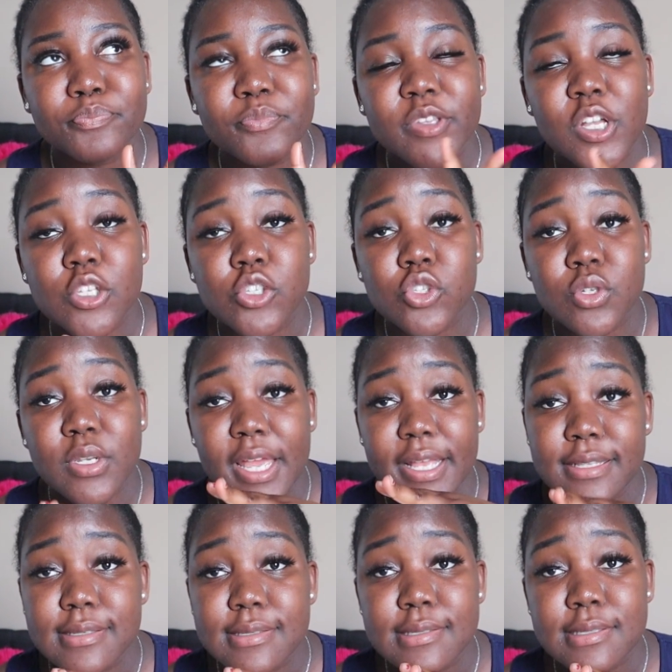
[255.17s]

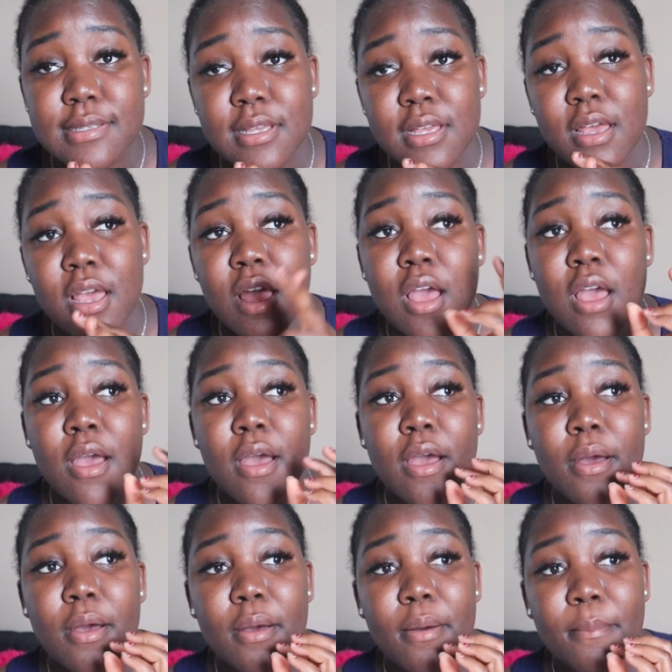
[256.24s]
students
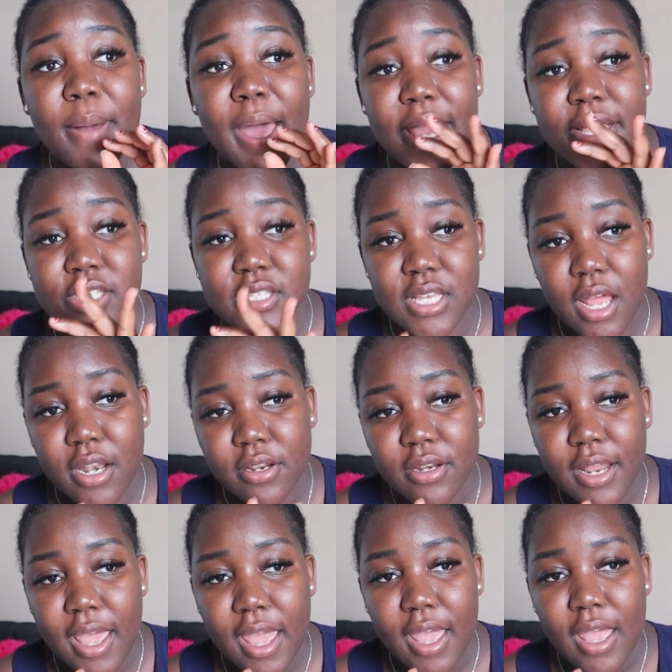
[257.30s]
by
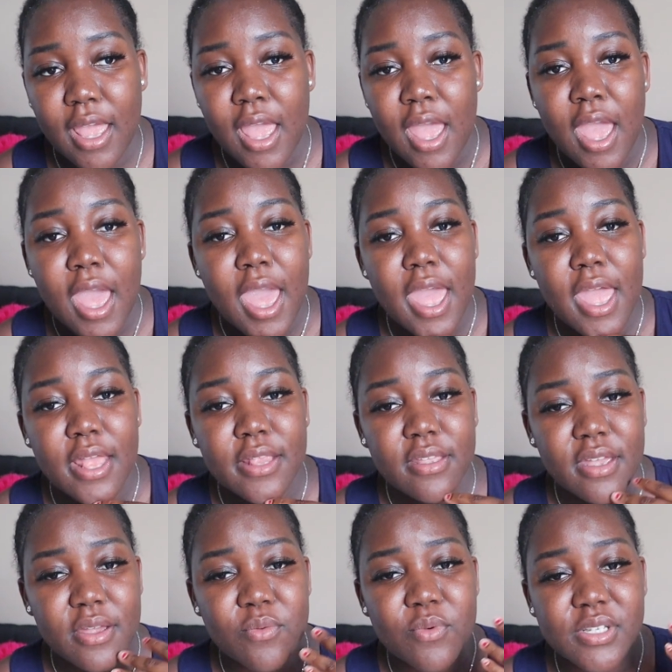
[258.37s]
Saturday. And
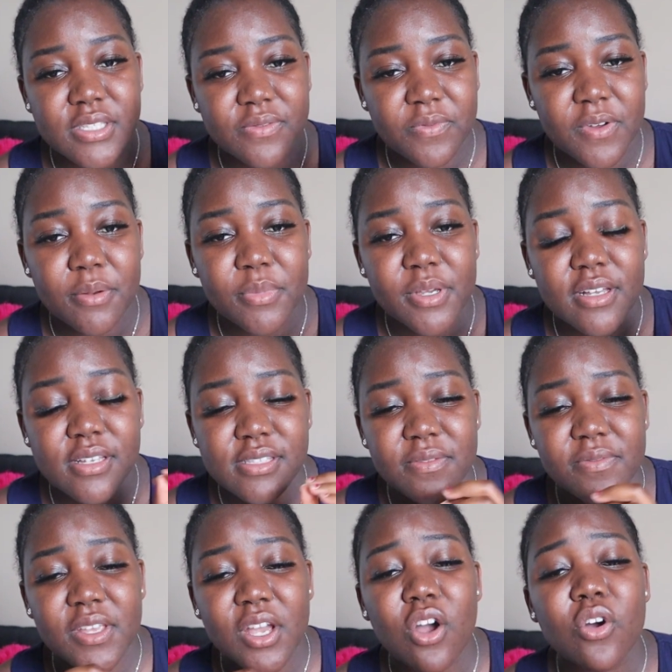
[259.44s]
it was fun. Because
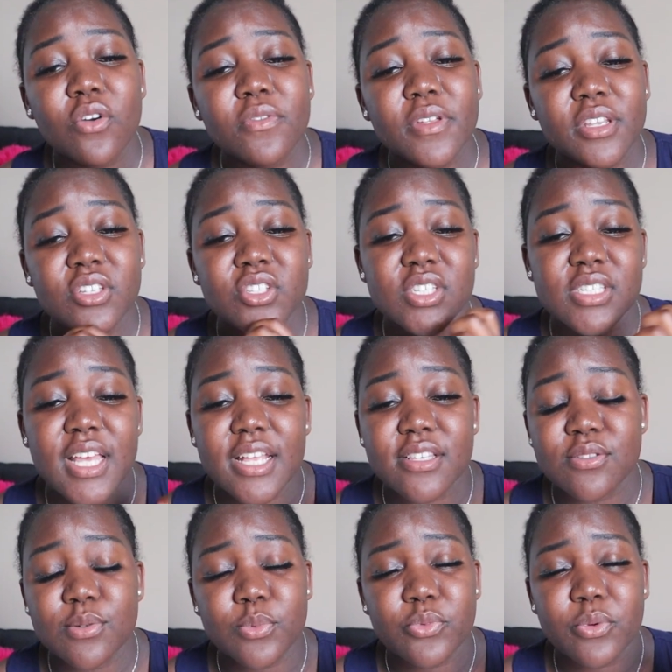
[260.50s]
of the COVID, you just had
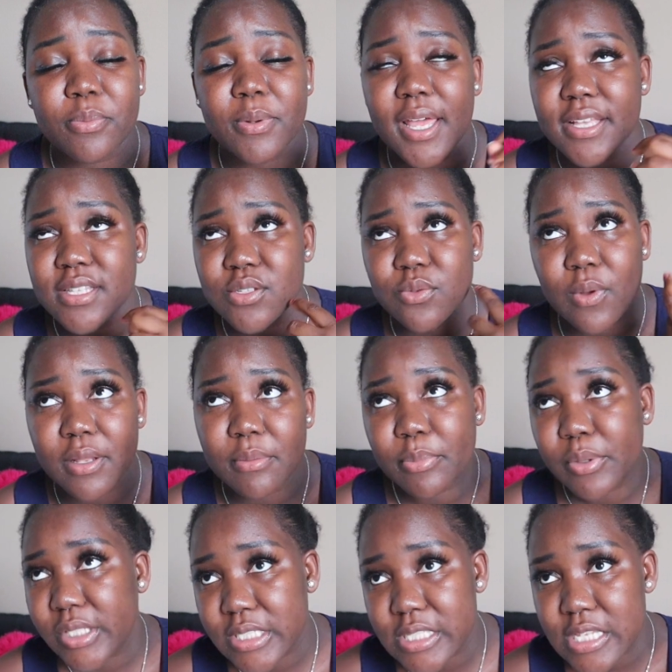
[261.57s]
to reply to 1
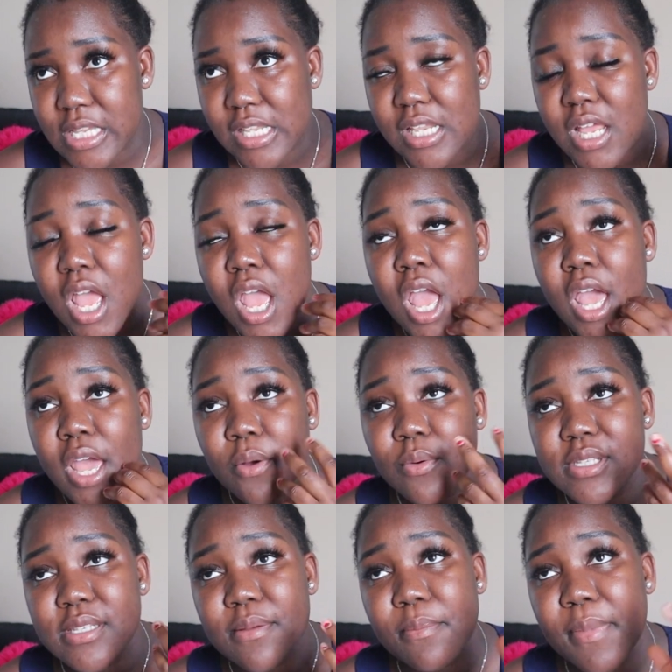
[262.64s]
person. It
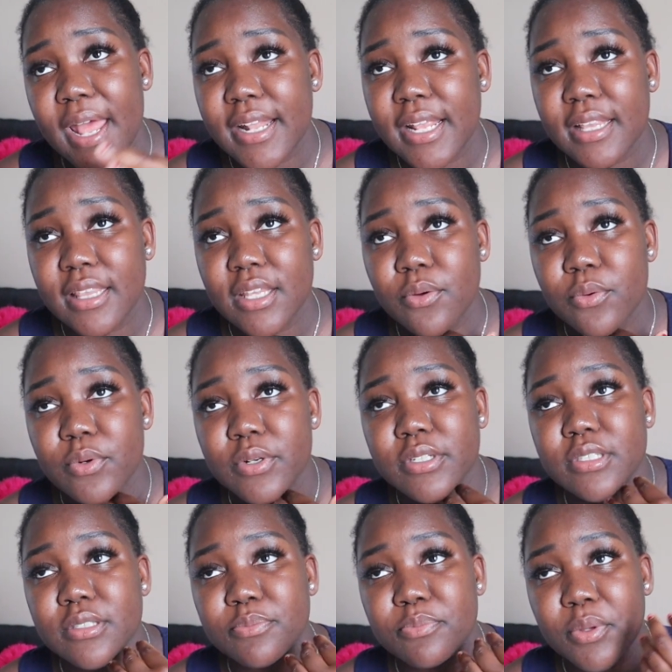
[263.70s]
wasn't bad, and there
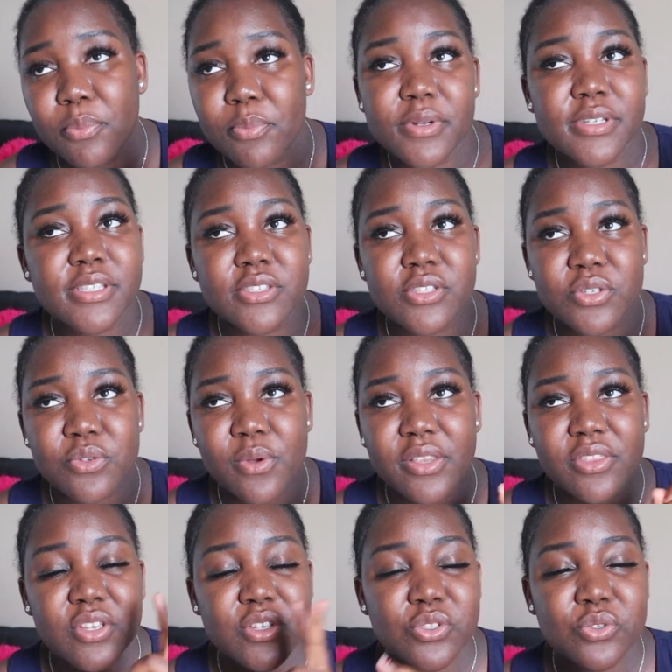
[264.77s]
were papers due, I
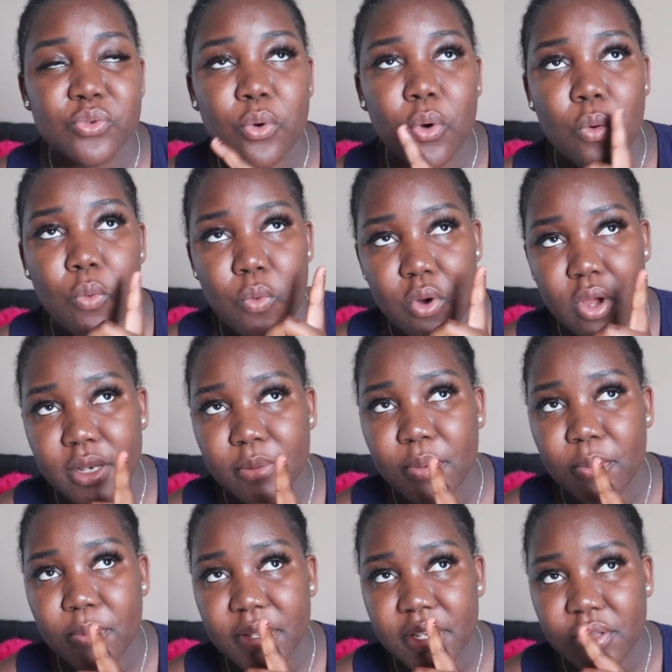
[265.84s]
think 2 or 1
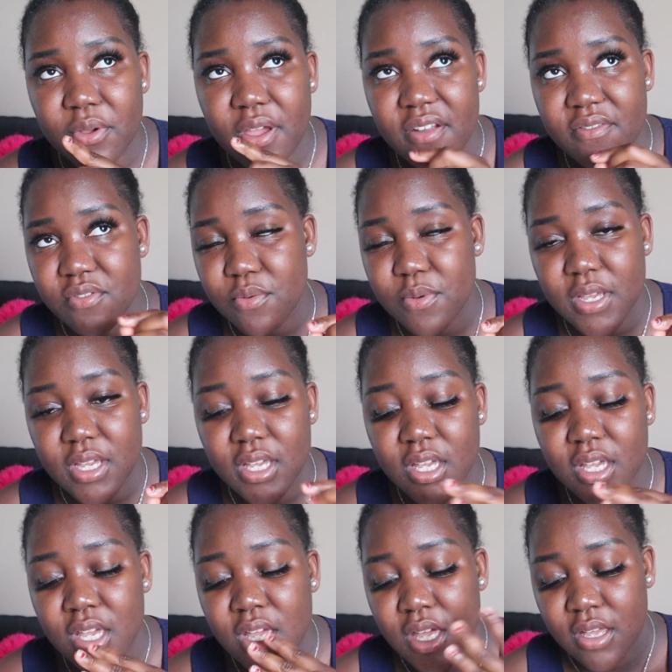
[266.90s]
paper due every
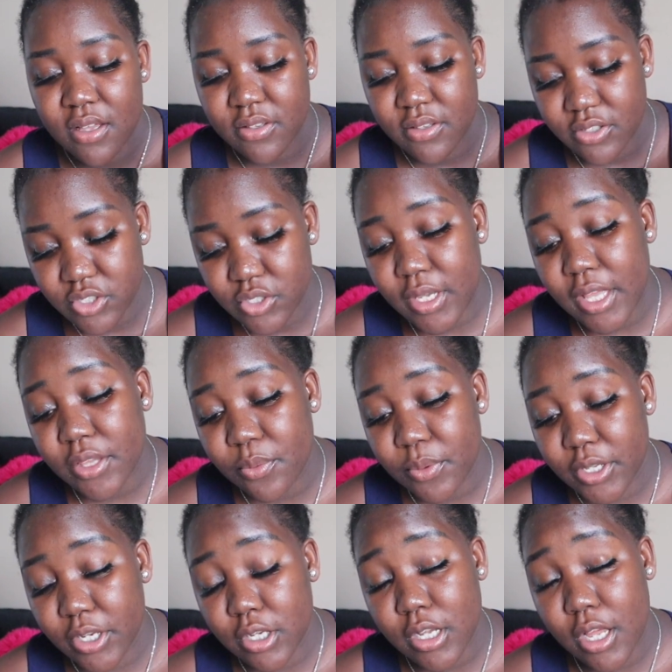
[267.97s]
week, together with